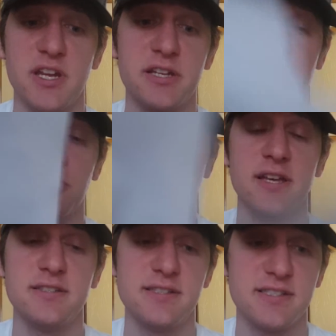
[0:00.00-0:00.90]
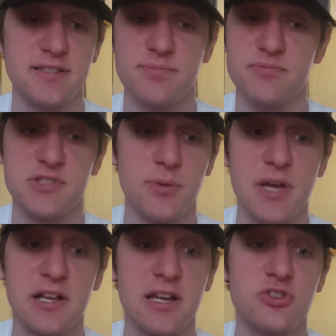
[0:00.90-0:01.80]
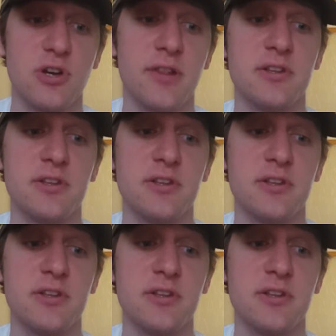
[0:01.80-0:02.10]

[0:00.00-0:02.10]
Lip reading: many to list, so I'm not going to